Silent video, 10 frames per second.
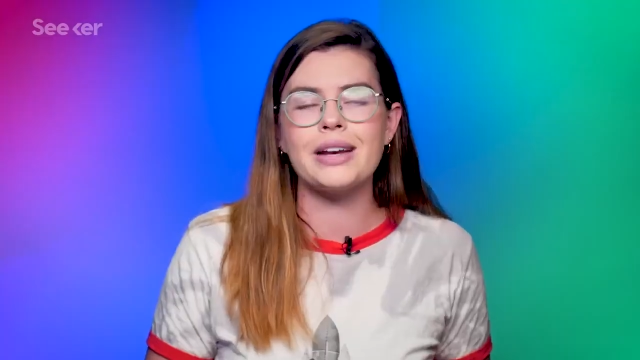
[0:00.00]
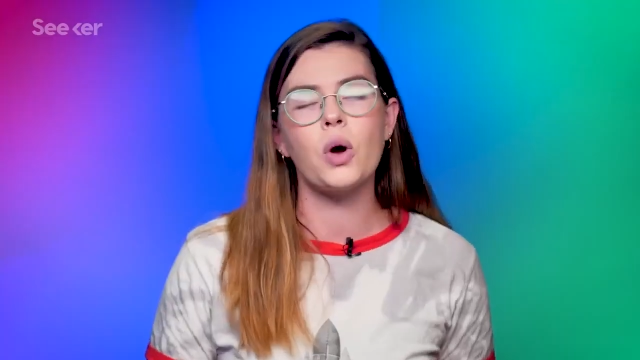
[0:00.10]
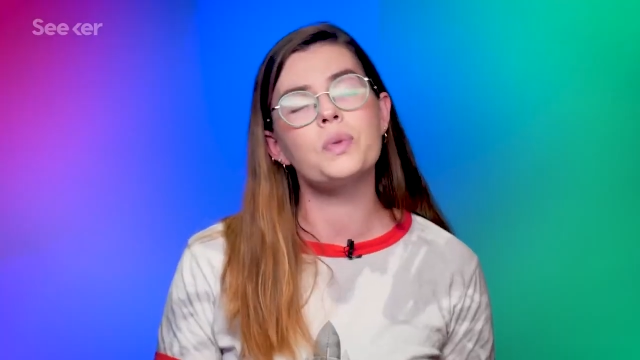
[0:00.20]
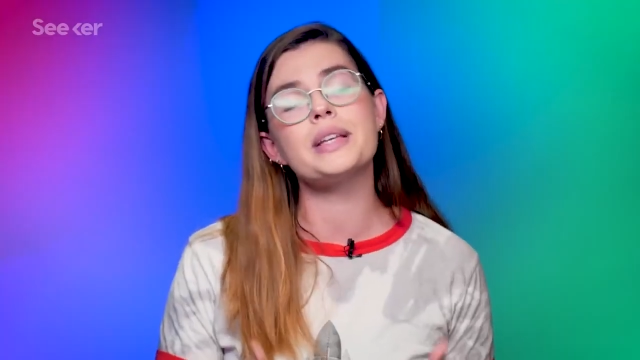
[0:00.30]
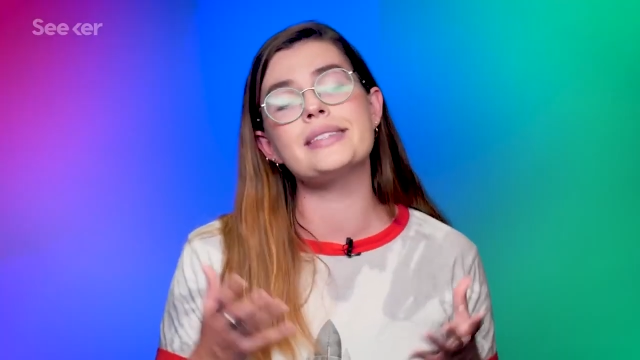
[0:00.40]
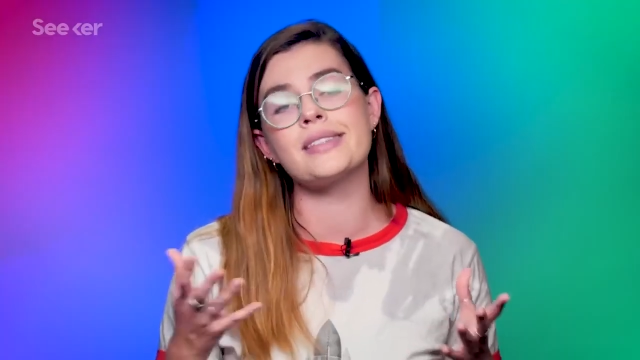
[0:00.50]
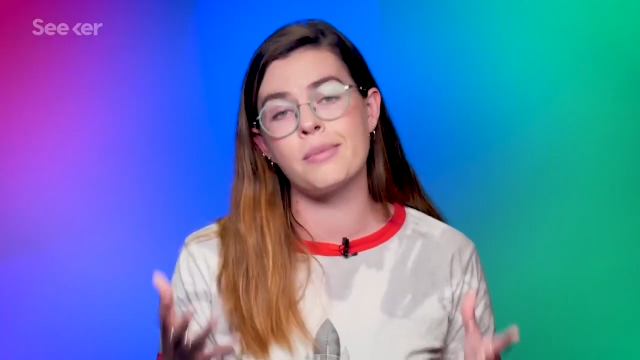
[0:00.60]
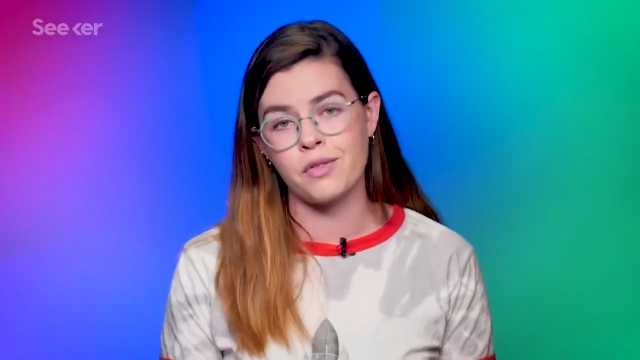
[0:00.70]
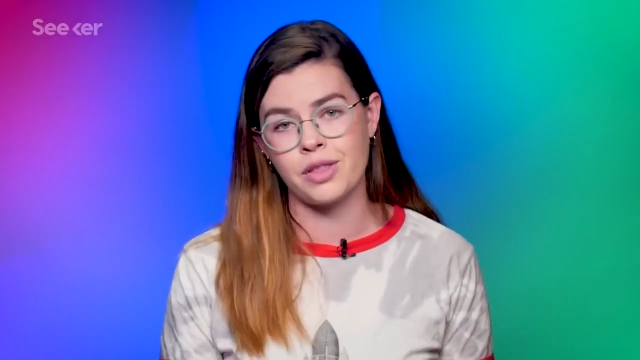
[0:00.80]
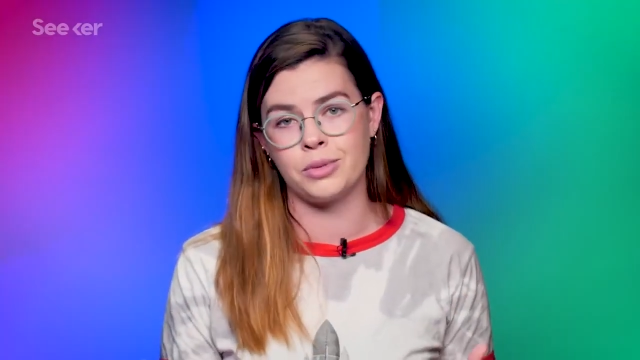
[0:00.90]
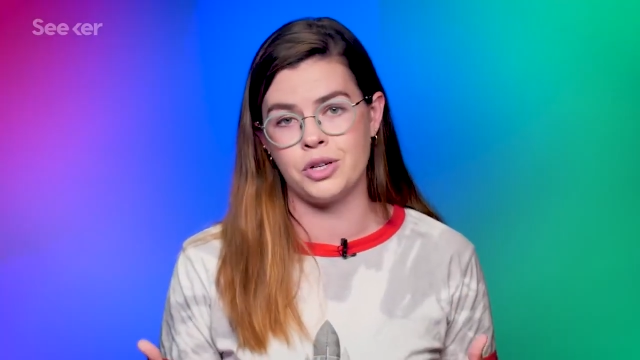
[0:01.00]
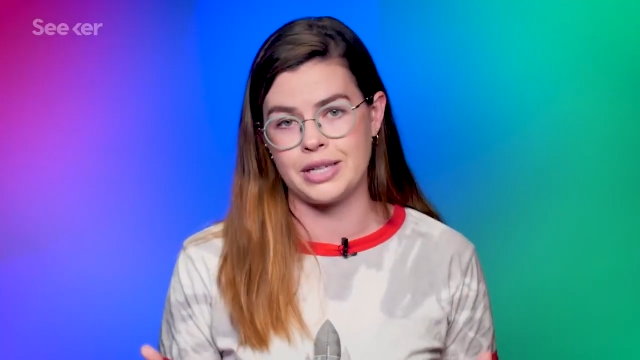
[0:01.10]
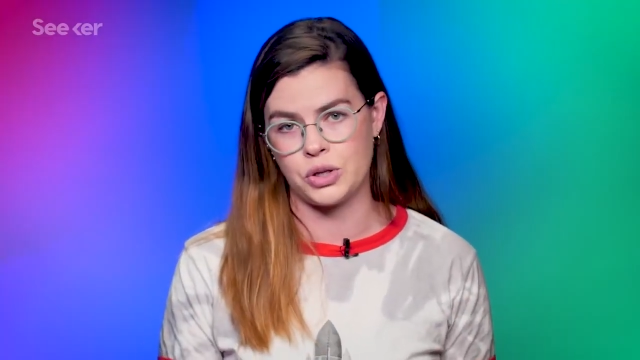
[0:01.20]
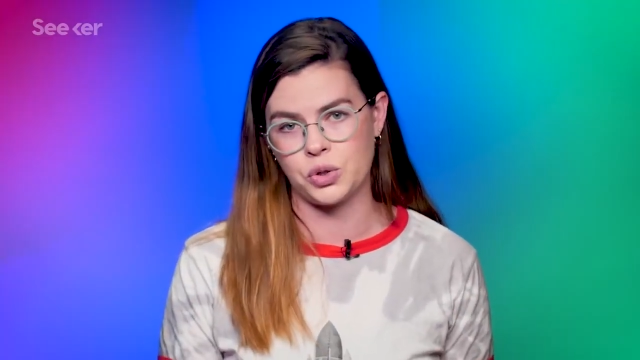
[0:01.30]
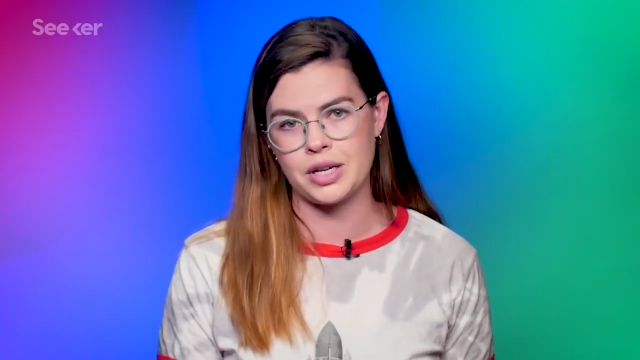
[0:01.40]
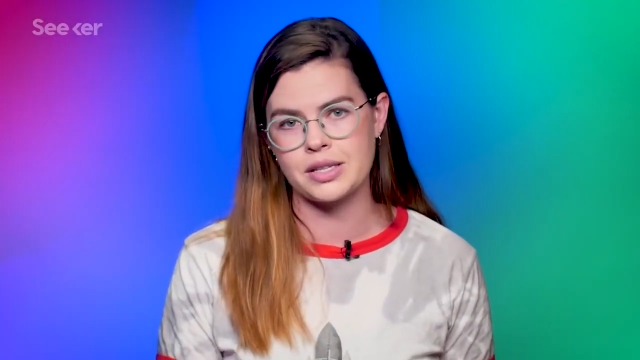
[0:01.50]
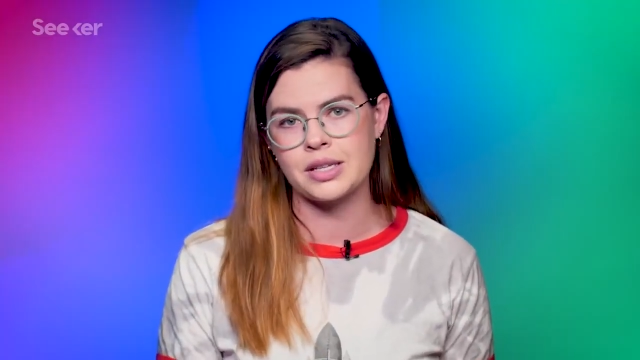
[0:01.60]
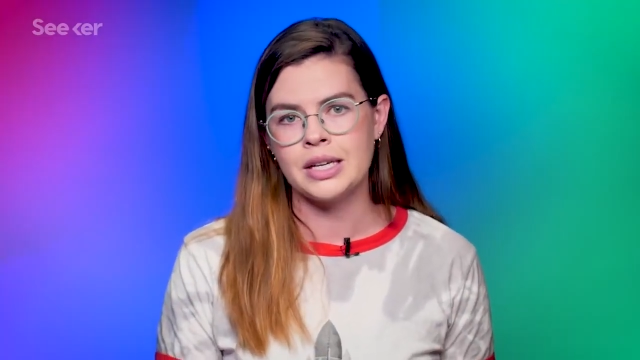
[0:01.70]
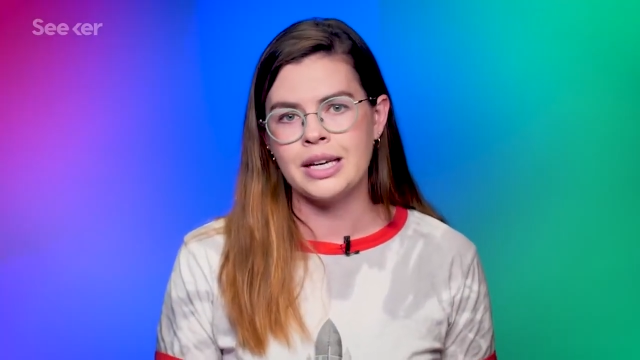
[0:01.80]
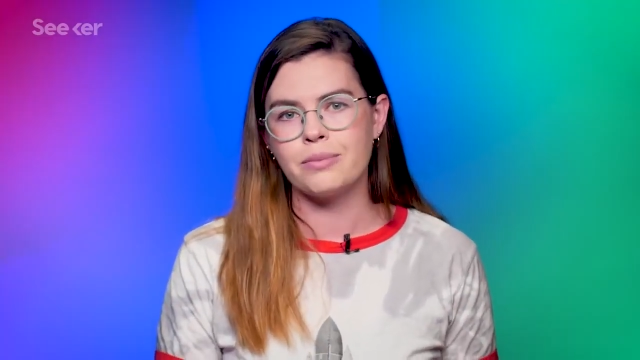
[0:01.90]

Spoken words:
and only some of them are dangerous.